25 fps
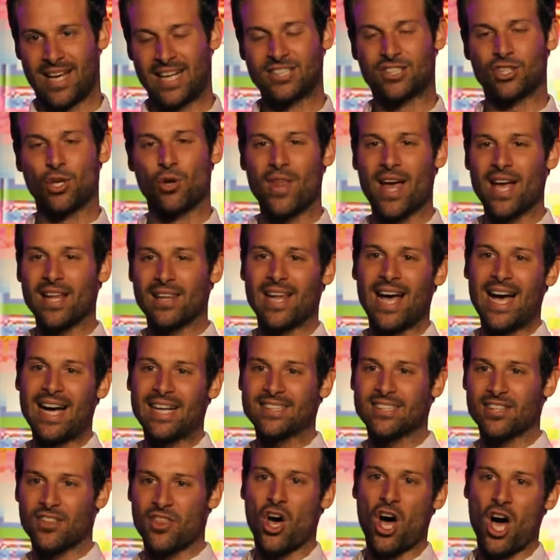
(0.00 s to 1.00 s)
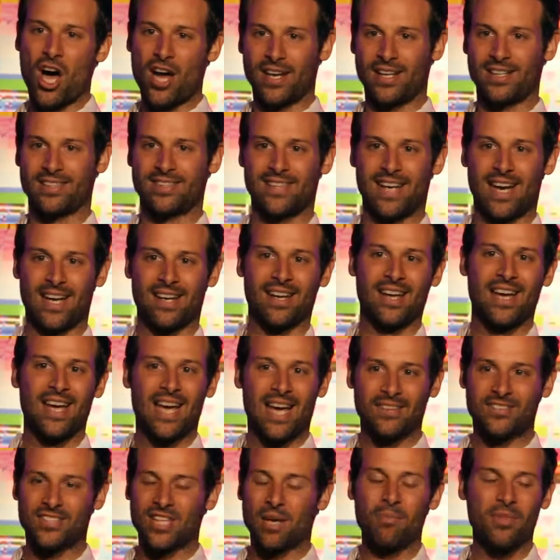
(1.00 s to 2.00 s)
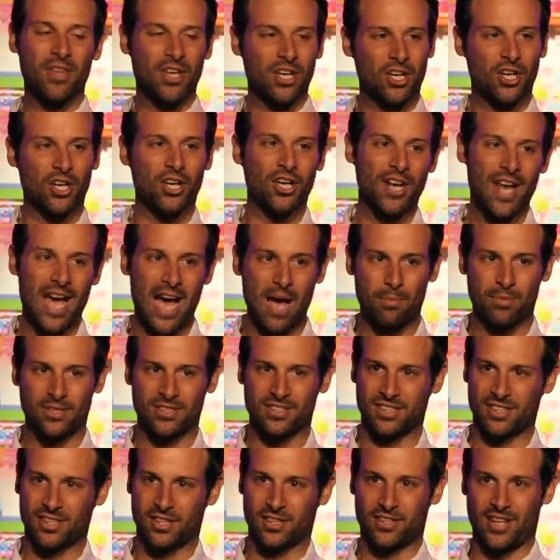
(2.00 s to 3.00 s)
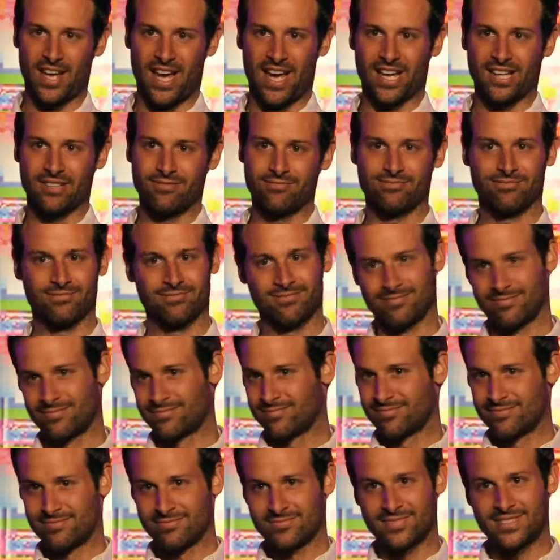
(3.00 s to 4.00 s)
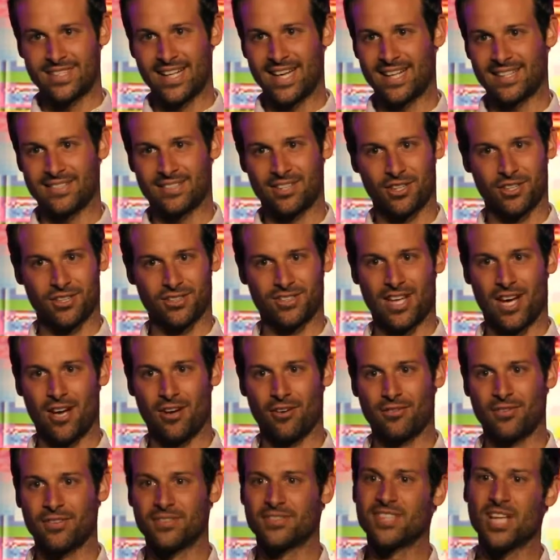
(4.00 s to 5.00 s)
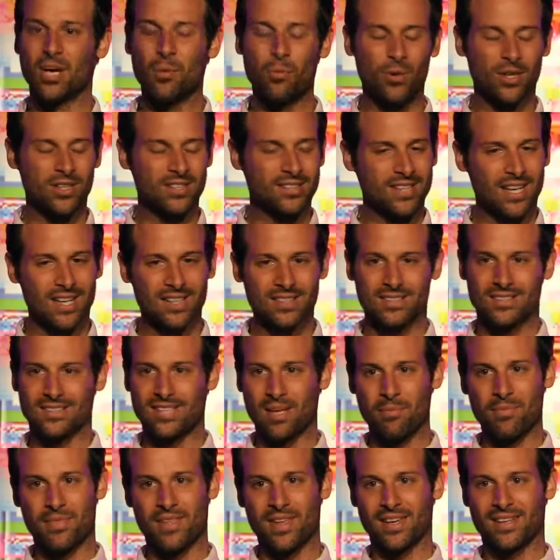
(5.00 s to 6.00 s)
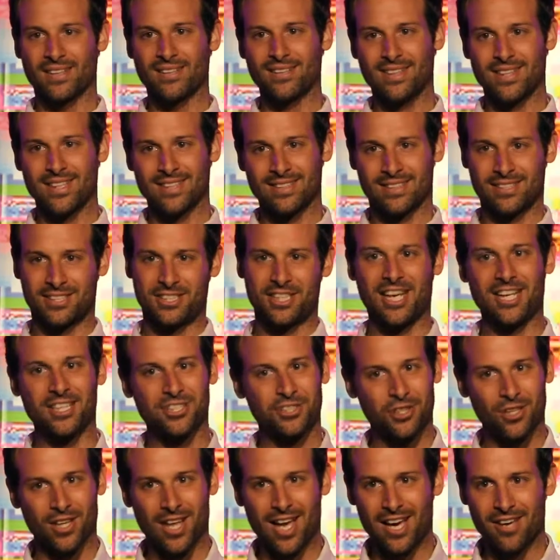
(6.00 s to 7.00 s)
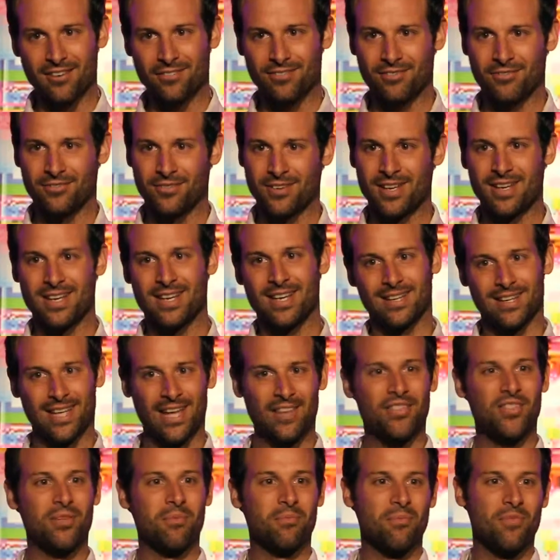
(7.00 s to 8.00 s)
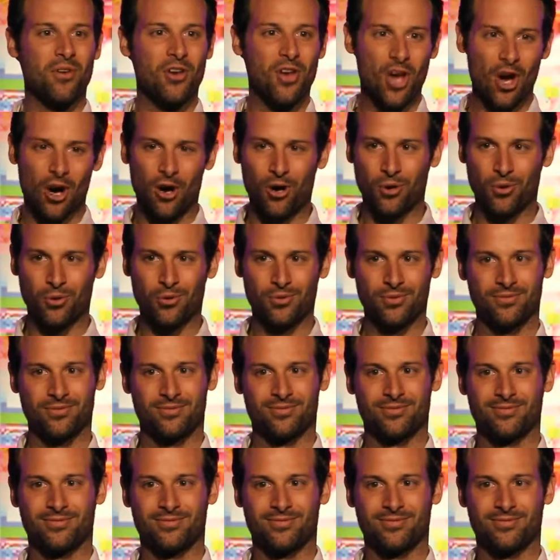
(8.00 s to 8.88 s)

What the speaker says: And so that last thought is that if something good happens in your day, say it to yourself. If someone does something to change your life, let them know.